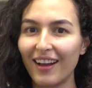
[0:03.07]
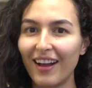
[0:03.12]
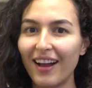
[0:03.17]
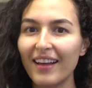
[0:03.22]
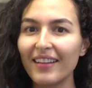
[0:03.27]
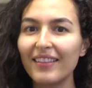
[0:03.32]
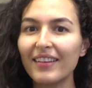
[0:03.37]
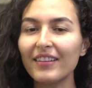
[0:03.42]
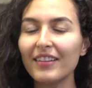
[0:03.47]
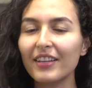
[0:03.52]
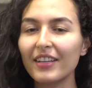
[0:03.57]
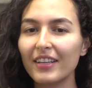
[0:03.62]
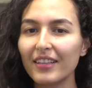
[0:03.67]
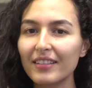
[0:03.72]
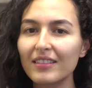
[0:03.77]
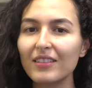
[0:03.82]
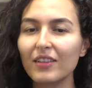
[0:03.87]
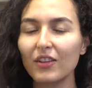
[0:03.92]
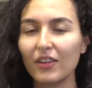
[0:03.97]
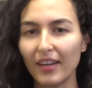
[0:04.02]
I think there
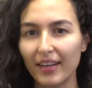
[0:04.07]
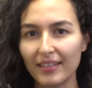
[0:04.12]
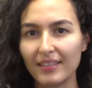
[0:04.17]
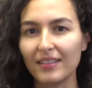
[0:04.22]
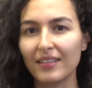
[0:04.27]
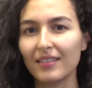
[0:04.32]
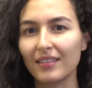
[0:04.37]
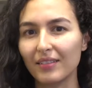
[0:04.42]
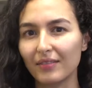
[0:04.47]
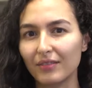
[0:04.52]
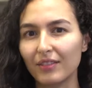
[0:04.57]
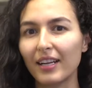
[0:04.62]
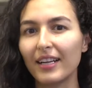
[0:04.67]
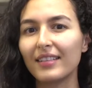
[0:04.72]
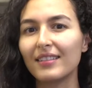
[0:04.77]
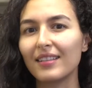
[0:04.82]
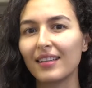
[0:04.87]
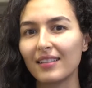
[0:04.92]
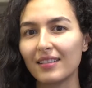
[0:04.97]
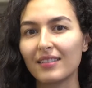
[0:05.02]
is a crisis of
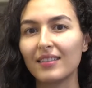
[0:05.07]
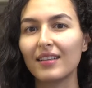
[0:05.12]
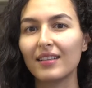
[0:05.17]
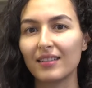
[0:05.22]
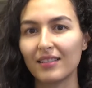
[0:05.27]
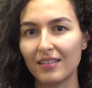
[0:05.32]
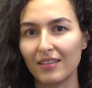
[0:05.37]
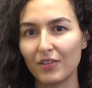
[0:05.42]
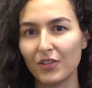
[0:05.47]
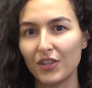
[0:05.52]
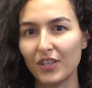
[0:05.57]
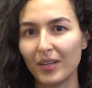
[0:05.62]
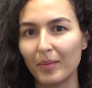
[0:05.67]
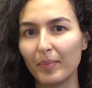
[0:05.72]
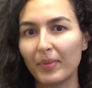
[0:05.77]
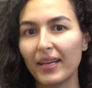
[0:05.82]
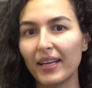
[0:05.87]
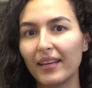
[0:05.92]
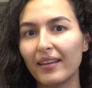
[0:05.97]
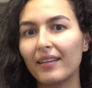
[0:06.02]
rights and
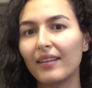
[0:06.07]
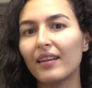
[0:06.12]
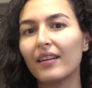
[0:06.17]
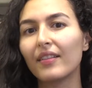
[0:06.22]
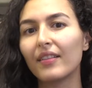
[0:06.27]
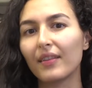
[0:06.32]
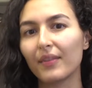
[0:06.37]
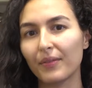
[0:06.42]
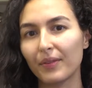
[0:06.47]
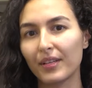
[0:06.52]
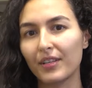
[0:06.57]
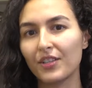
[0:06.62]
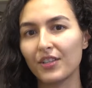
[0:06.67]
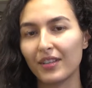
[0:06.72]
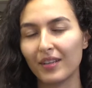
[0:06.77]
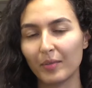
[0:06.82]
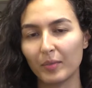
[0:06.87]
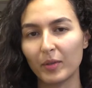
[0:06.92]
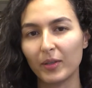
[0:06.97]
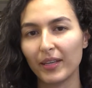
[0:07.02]
citizenship in the region
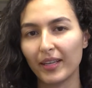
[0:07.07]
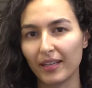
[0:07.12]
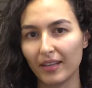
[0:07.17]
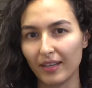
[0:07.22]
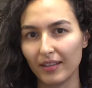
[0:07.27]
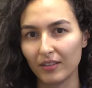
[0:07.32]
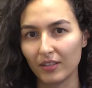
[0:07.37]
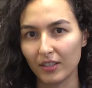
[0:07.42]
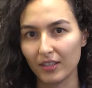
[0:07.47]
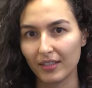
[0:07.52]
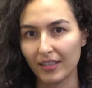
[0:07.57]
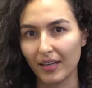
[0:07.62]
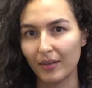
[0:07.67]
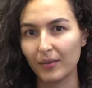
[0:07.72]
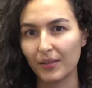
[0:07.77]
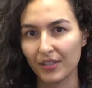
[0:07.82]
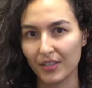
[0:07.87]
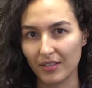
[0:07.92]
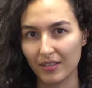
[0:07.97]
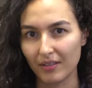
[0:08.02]
that Maria and I looked at,
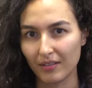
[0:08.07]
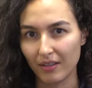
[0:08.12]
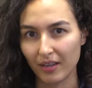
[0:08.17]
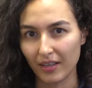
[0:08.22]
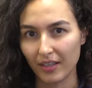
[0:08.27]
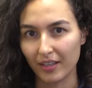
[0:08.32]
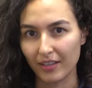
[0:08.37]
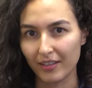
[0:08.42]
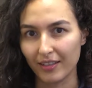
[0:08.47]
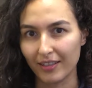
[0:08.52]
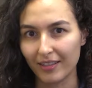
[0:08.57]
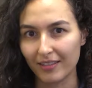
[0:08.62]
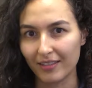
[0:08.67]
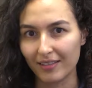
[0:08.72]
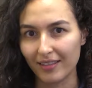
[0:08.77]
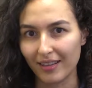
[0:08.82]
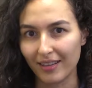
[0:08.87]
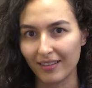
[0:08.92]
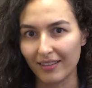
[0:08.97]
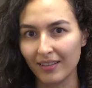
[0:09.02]
which is Iraqi
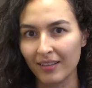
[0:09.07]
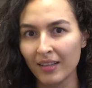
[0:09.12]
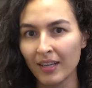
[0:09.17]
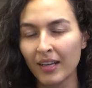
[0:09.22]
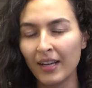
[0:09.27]
Kurdistan.